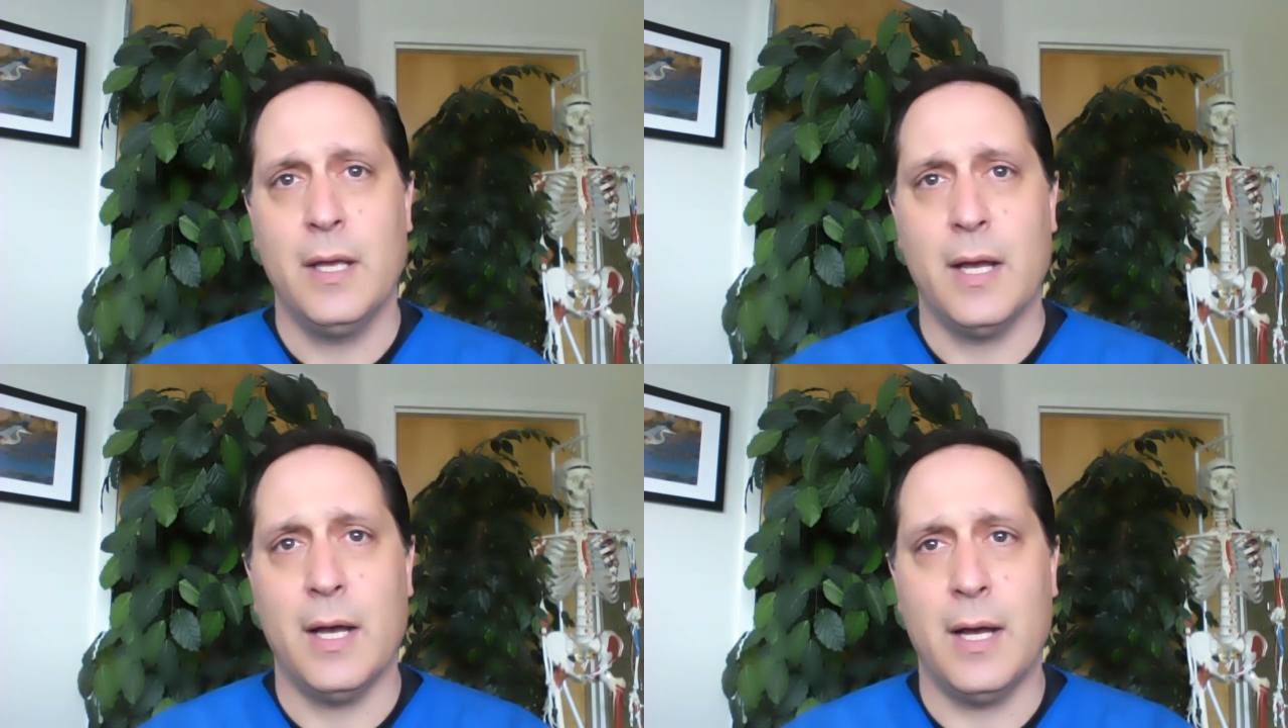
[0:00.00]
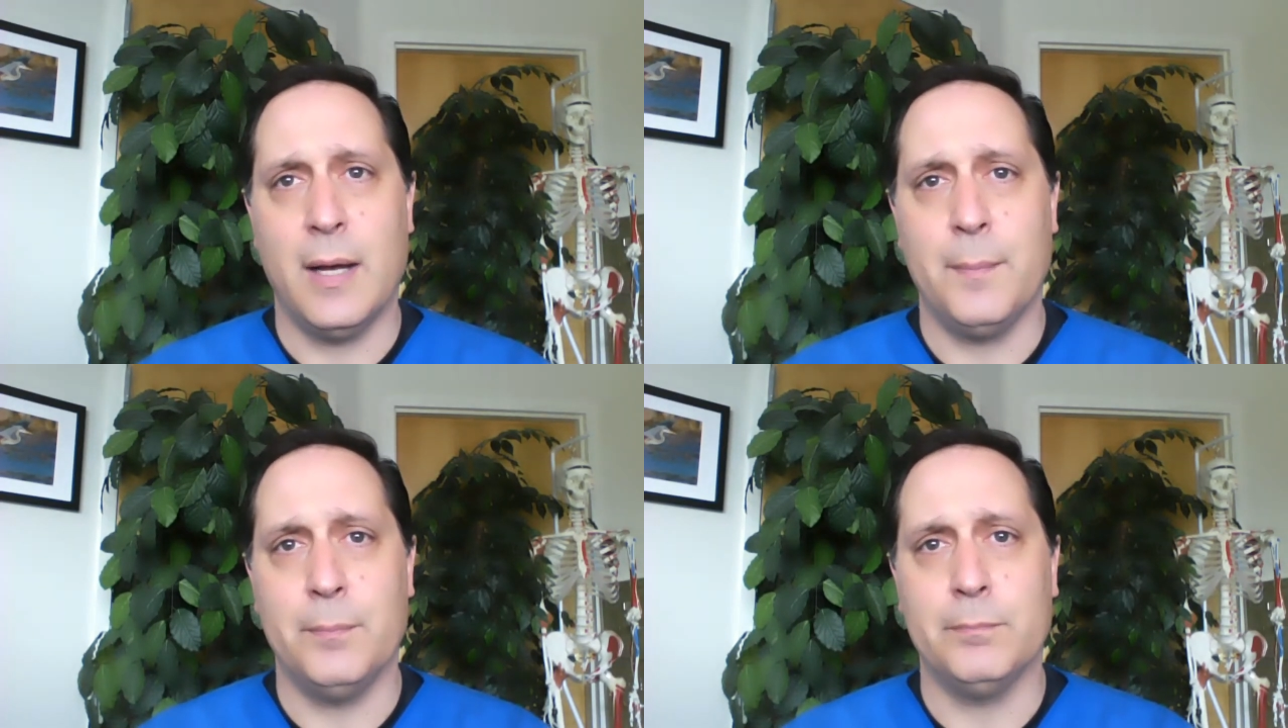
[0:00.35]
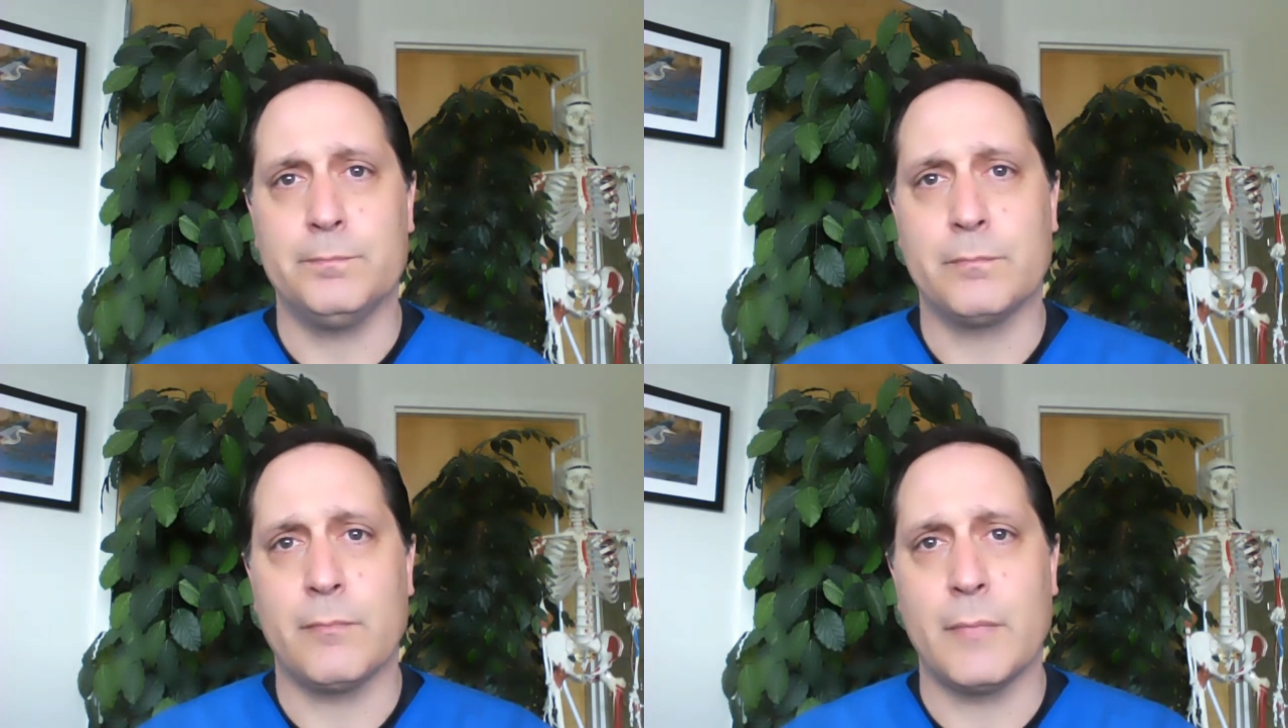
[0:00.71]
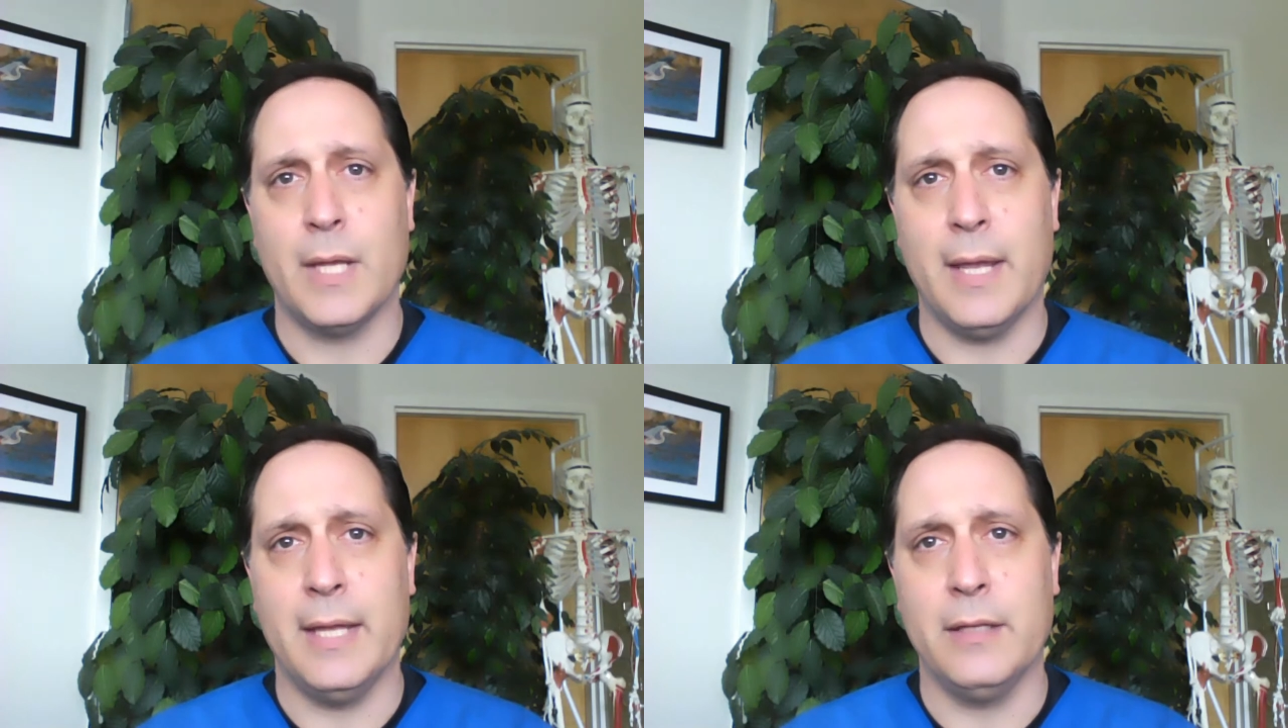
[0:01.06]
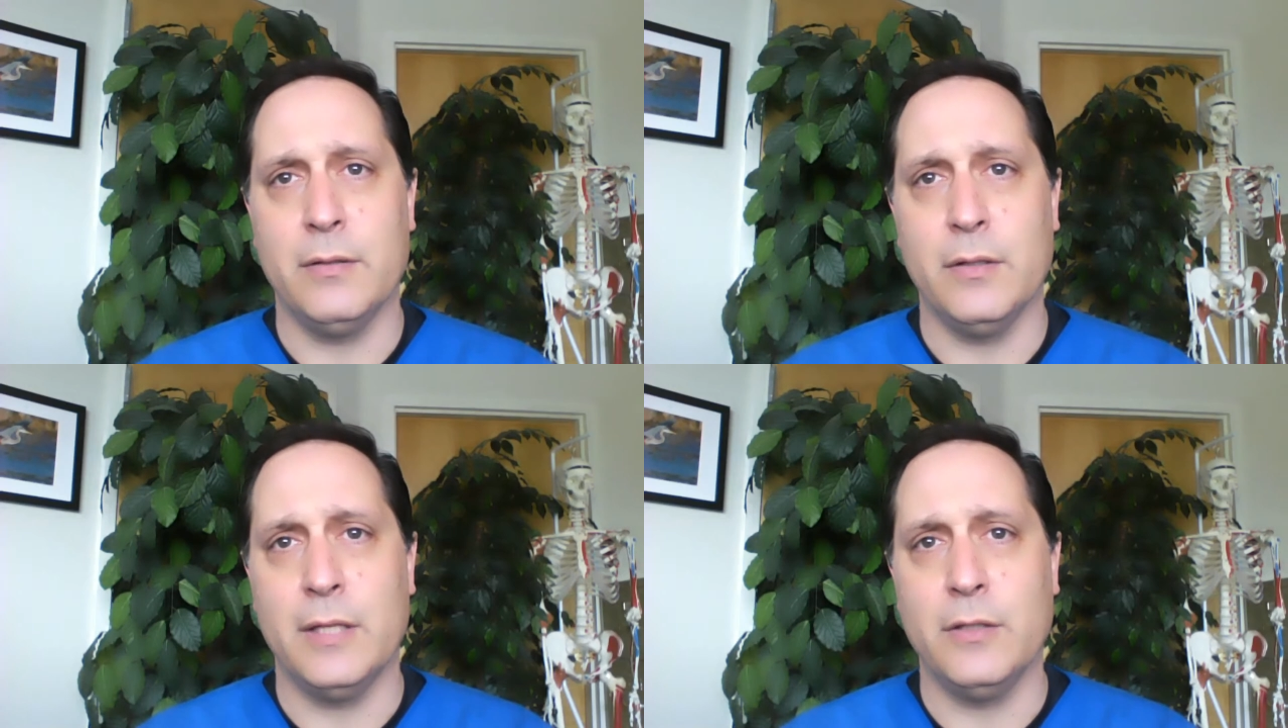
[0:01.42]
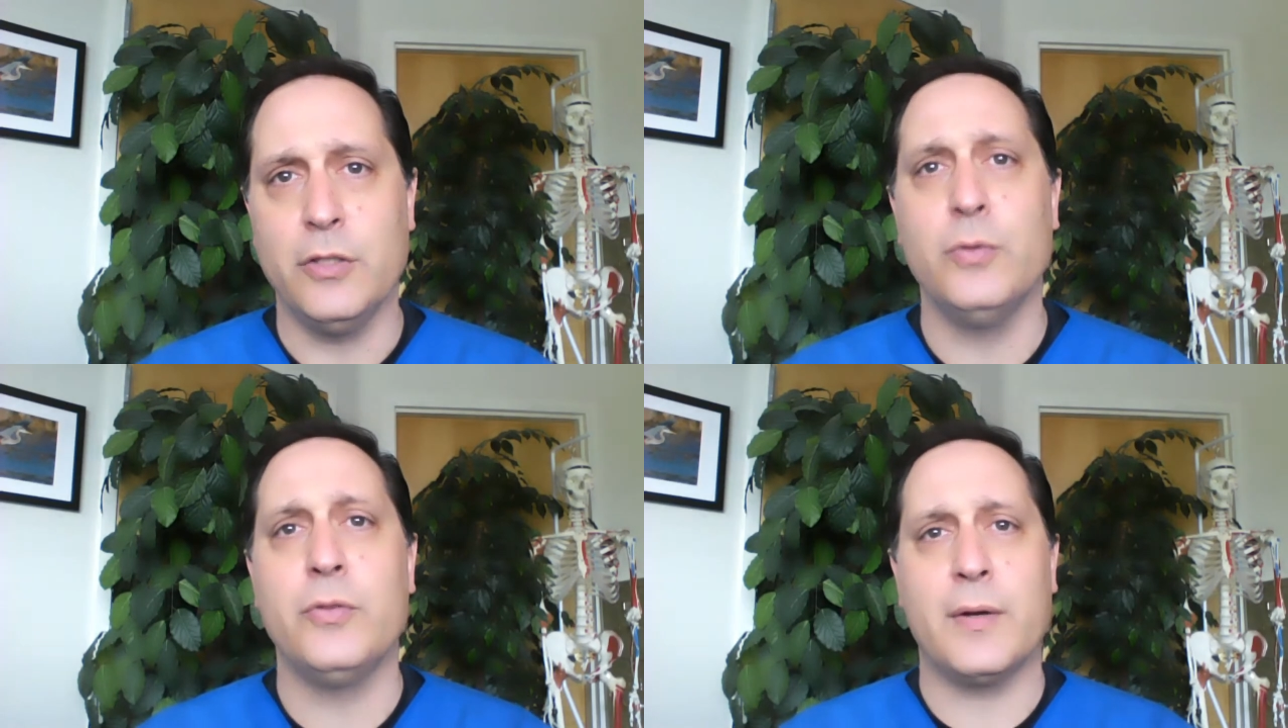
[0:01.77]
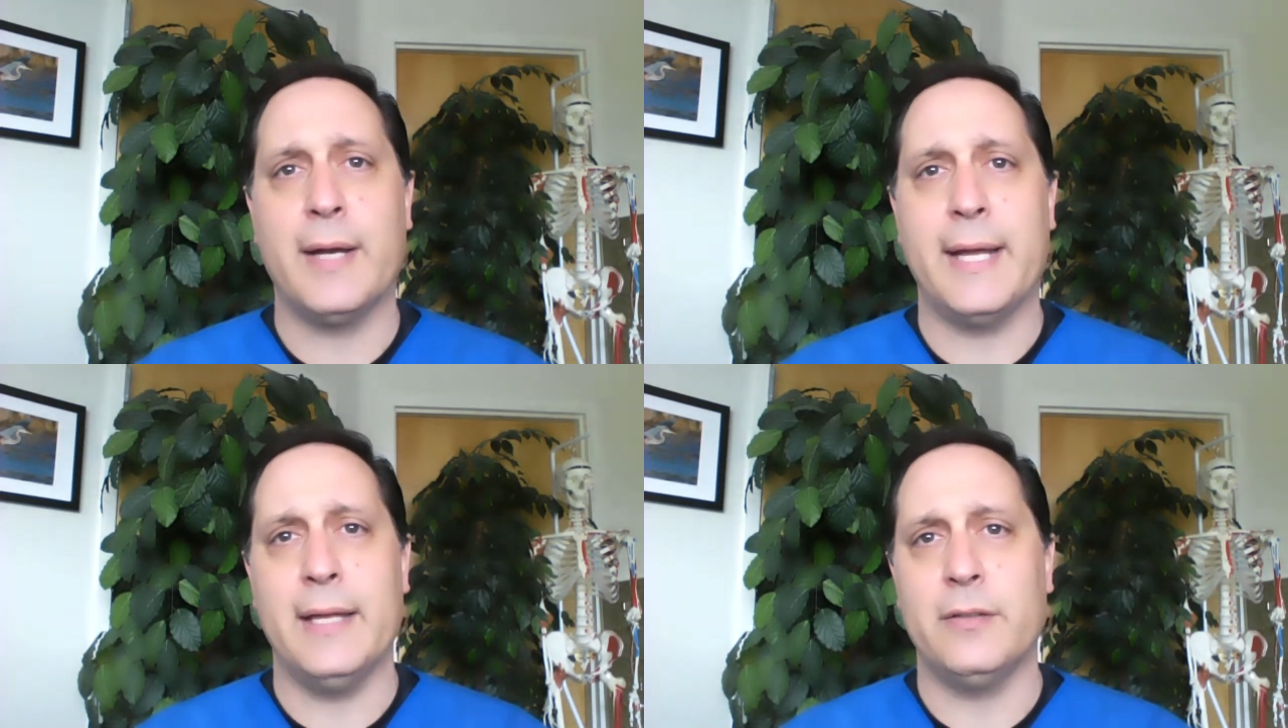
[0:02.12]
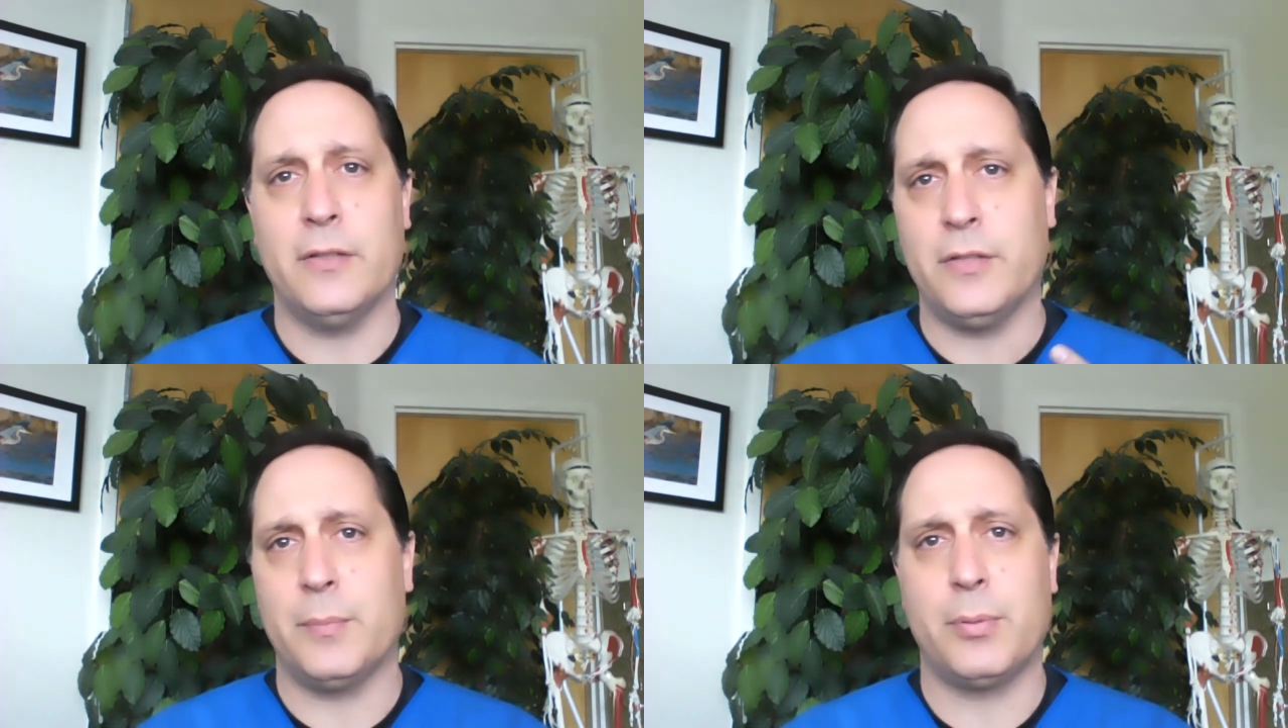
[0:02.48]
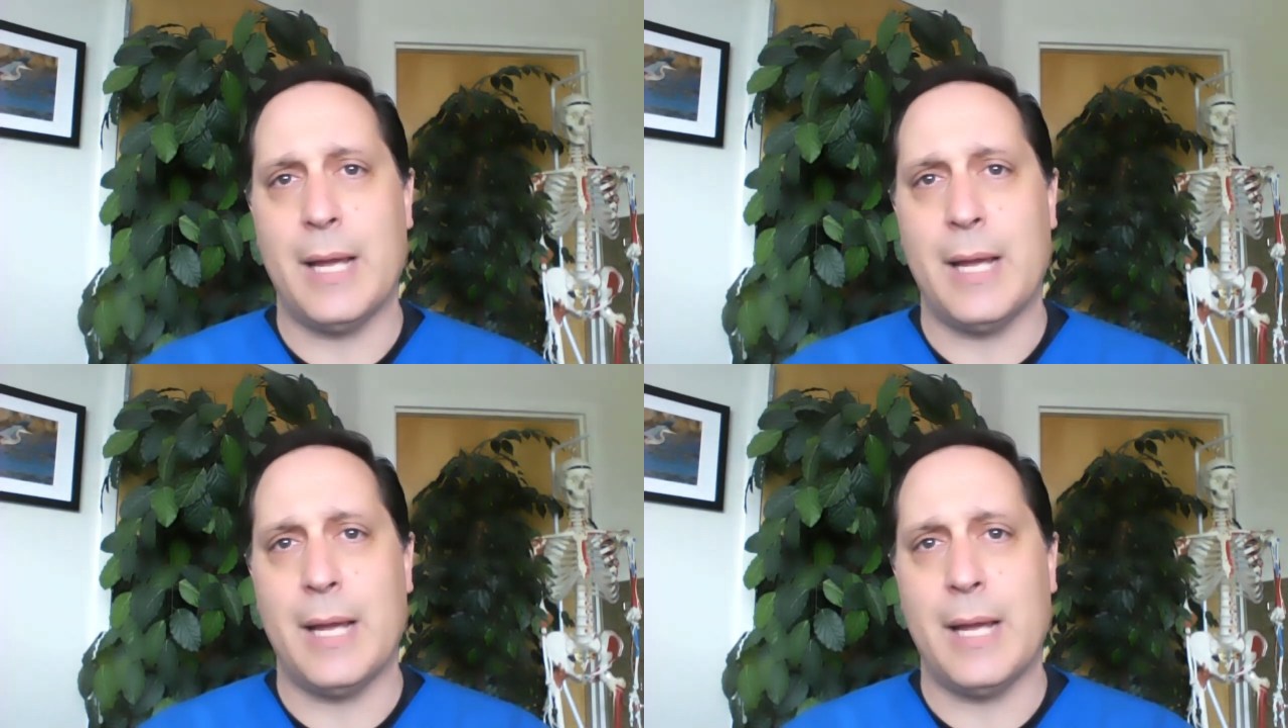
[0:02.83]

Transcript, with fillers: um, and and use their hands as their